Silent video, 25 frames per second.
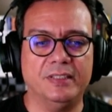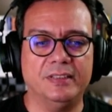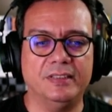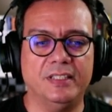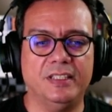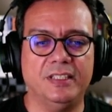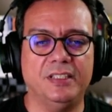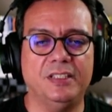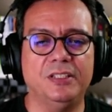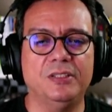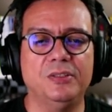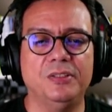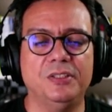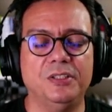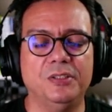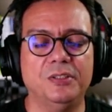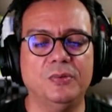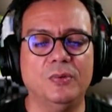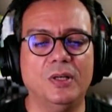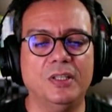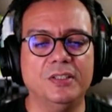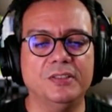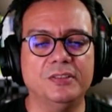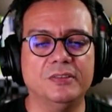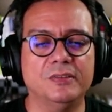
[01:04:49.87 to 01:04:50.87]
Say you
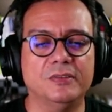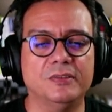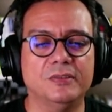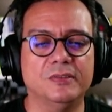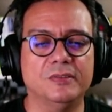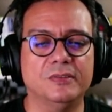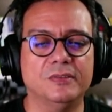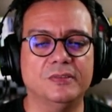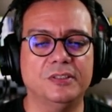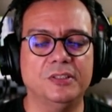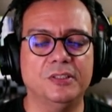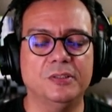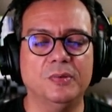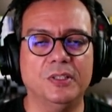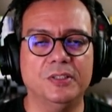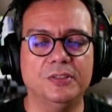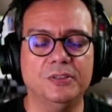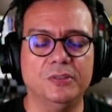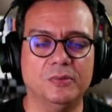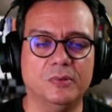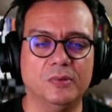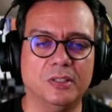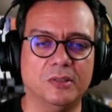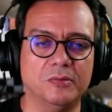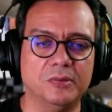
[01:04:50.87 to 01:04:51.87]
want
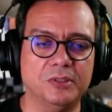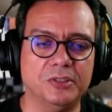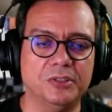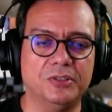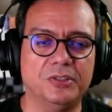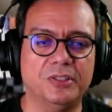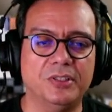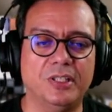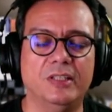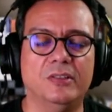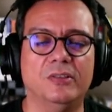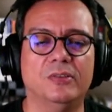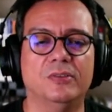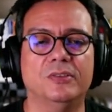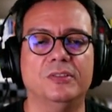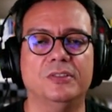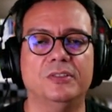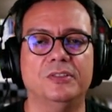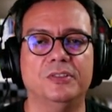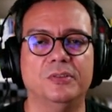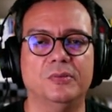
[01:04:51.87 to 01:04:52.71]
to work with your stakeholders,